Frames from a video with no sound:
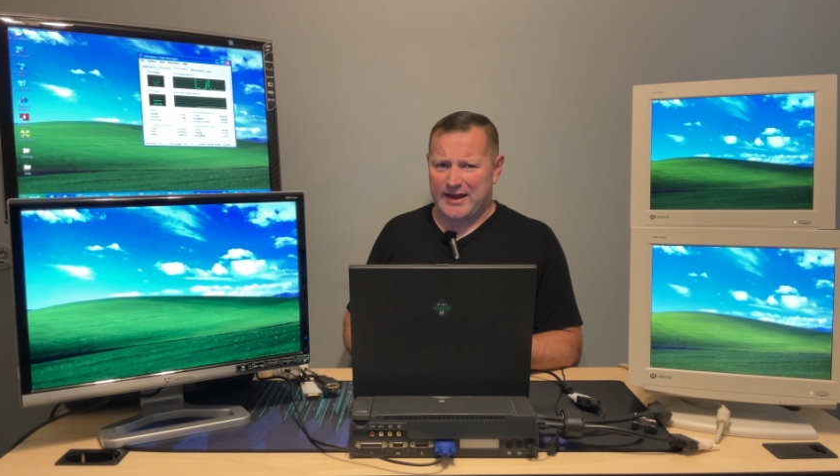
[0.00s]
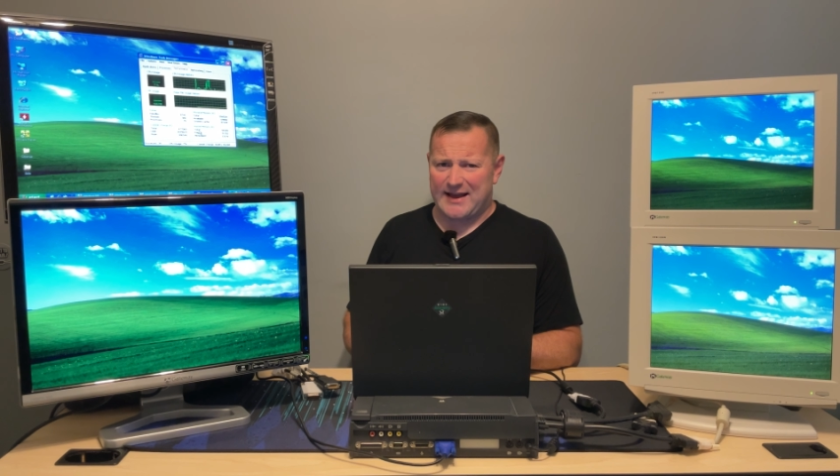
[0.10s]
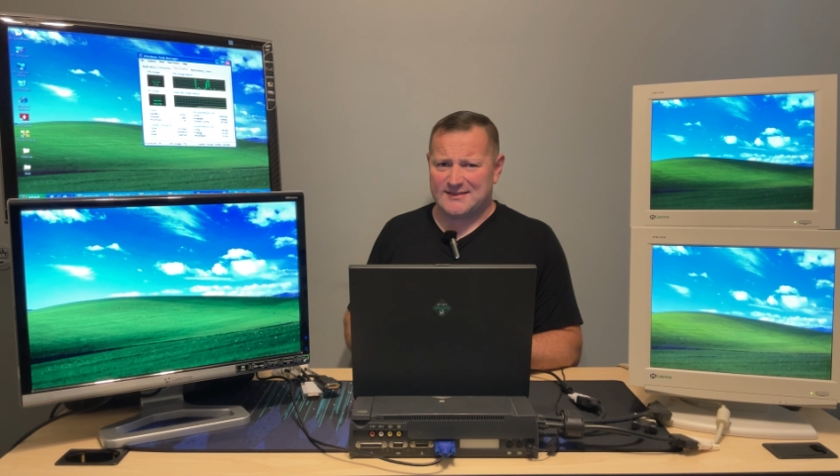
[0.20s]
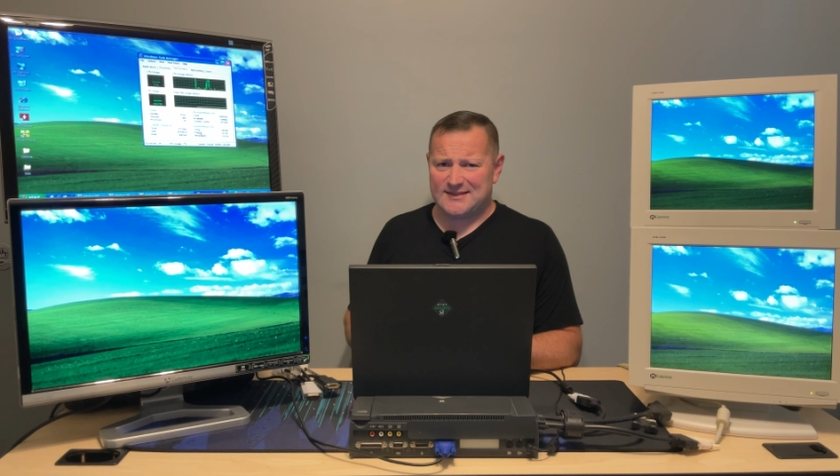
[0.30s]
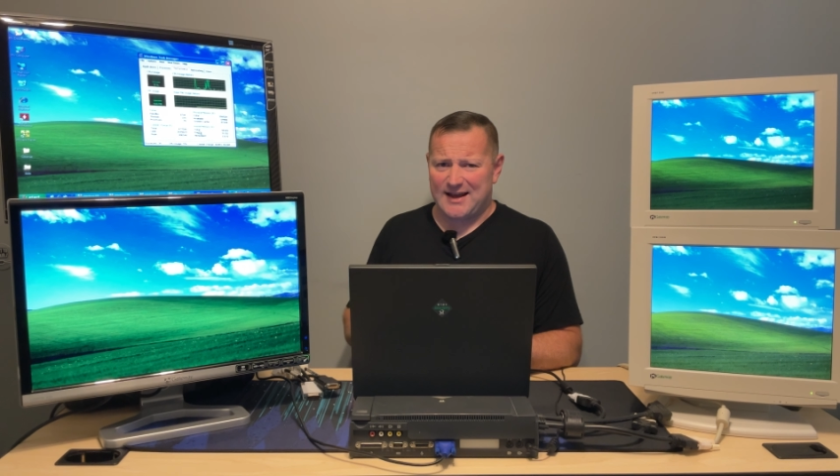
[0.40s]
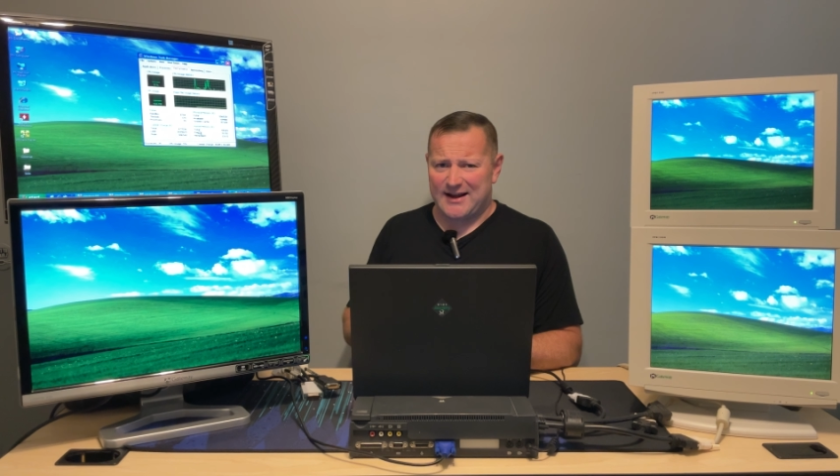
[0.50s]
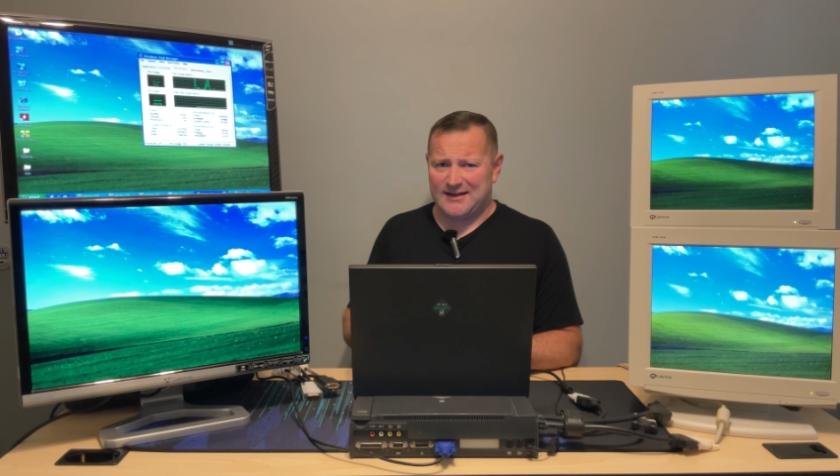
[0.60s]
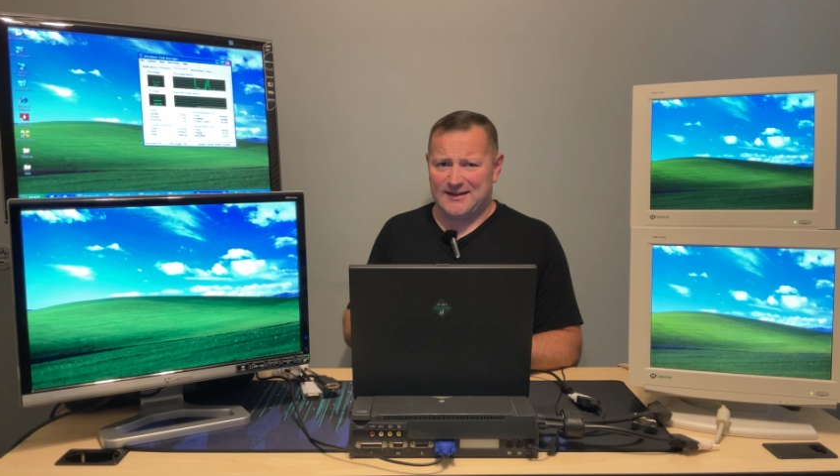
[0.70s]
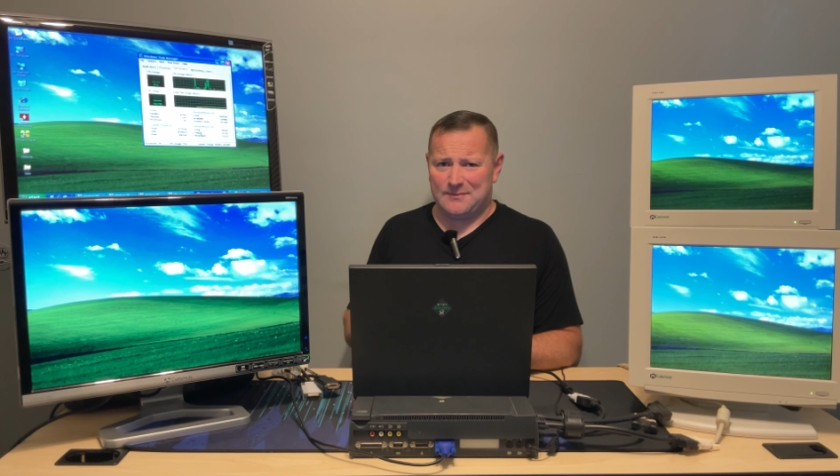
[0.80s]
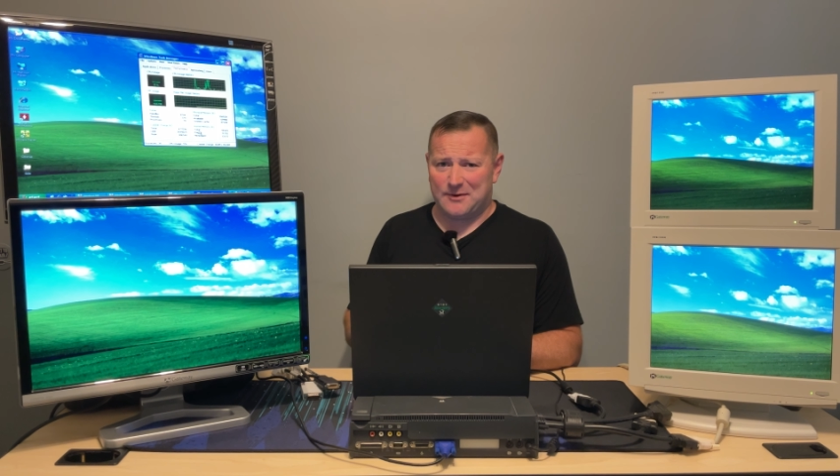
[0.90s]
as the
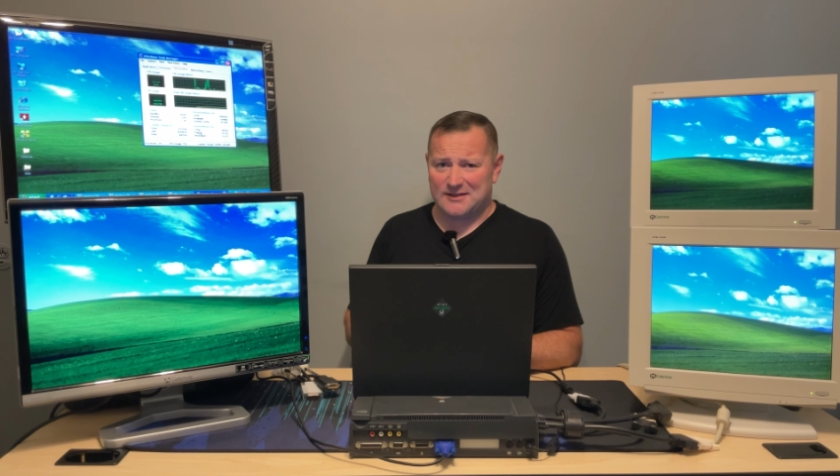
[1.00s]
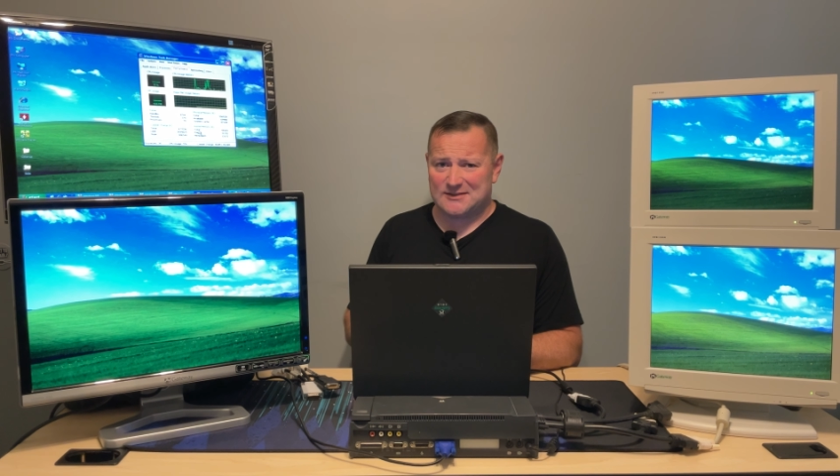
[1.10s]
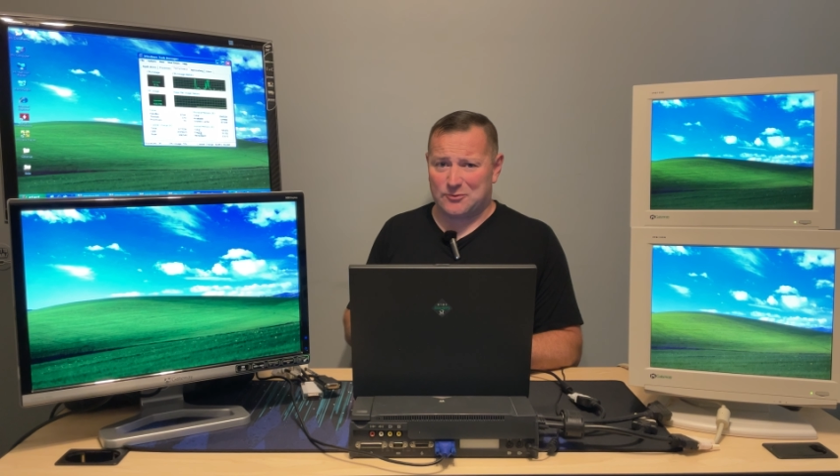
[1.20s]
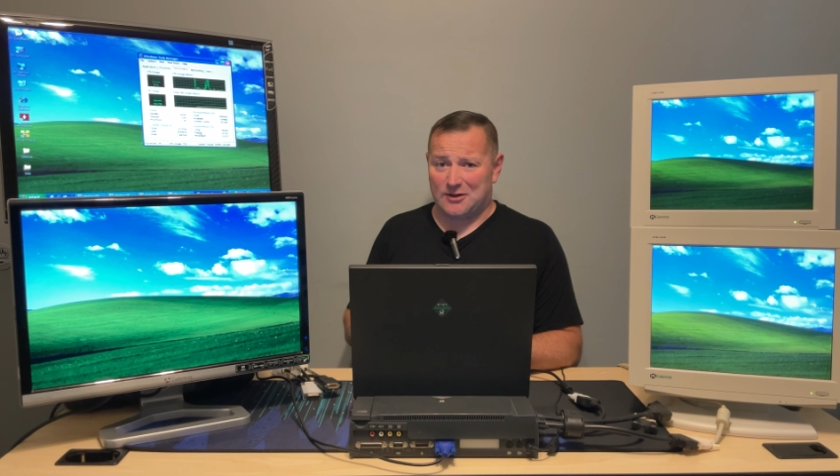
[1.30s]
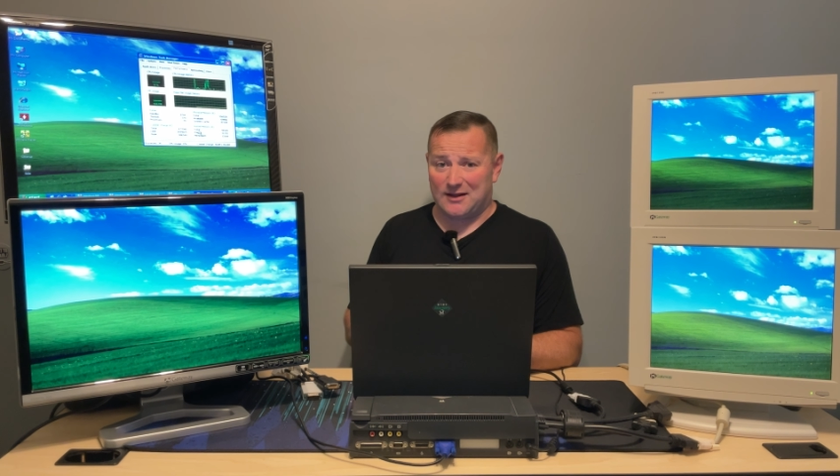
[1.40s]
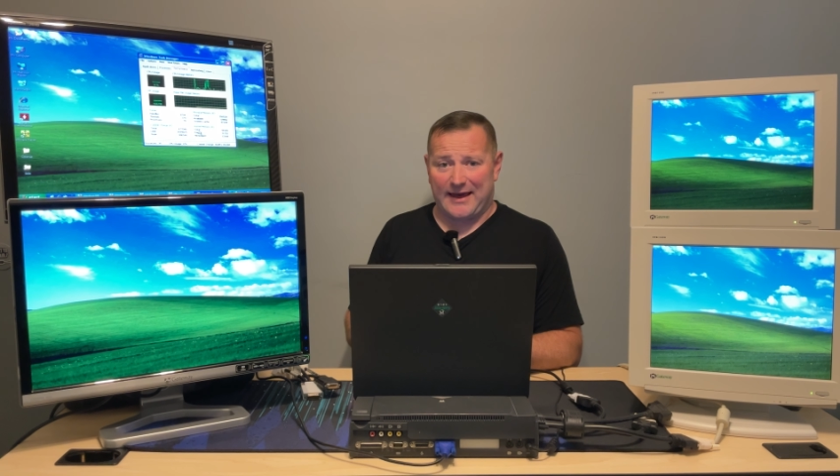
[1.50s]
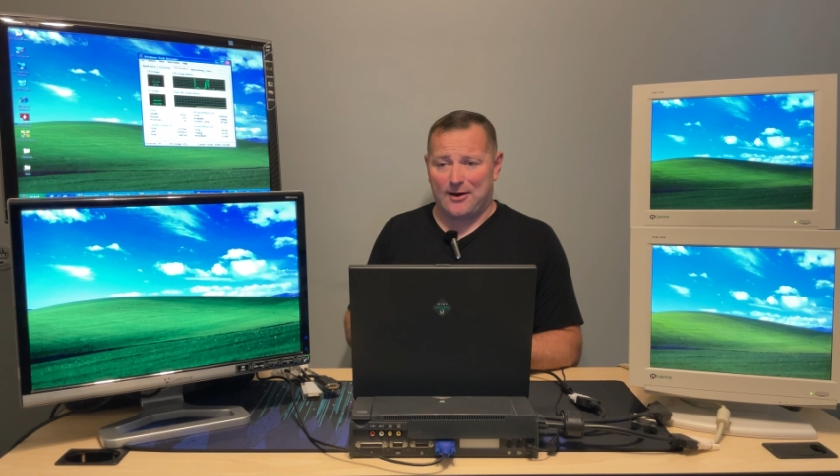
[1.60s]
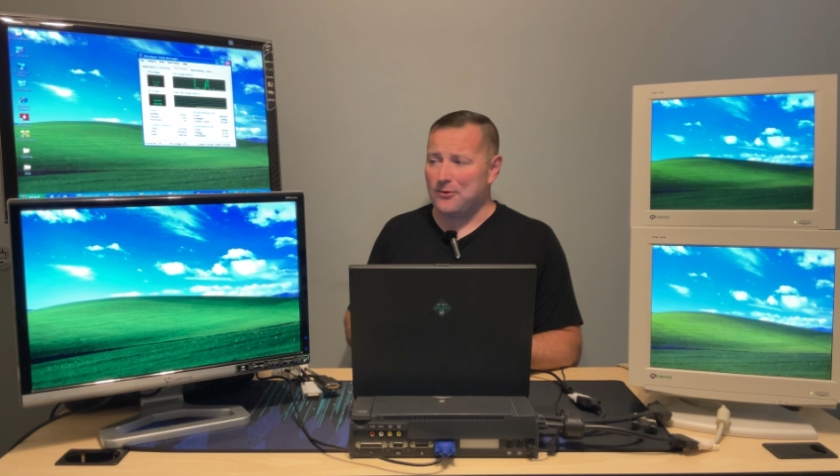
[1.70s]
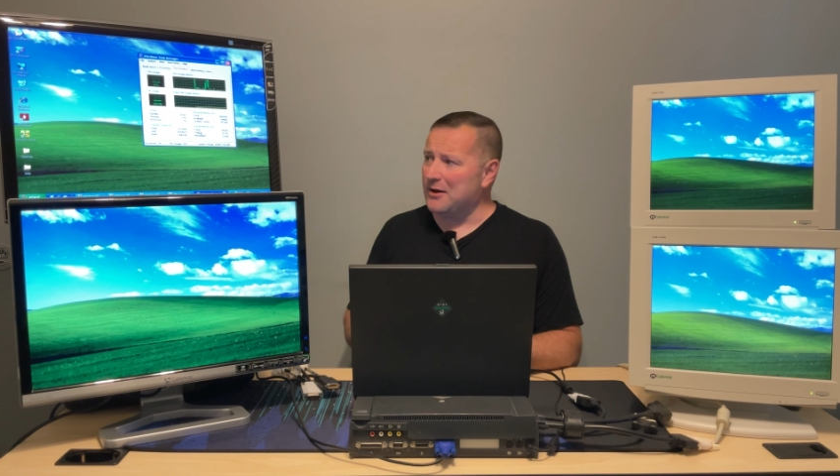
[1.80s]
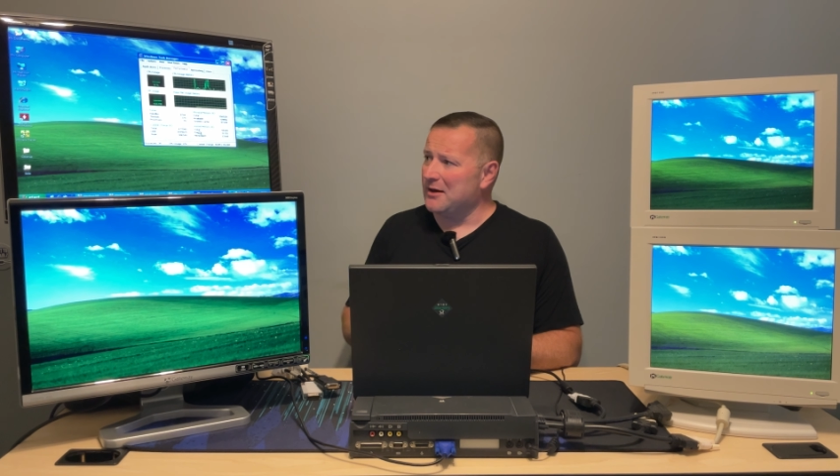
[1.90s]
IDE bus will
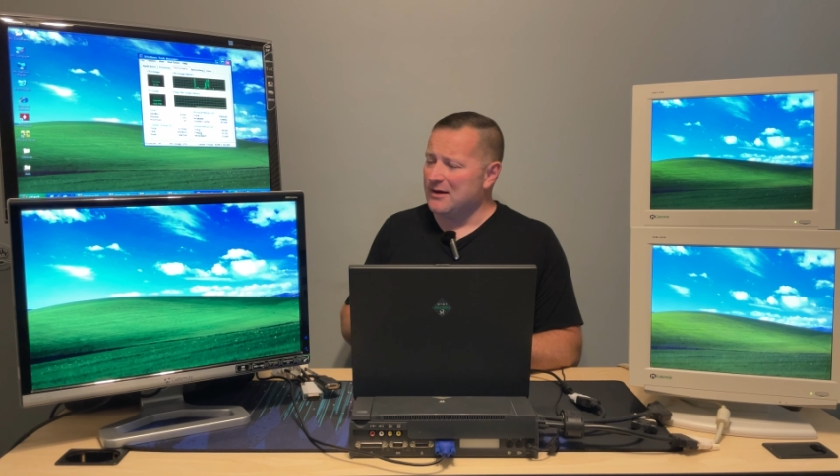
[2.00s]
allow.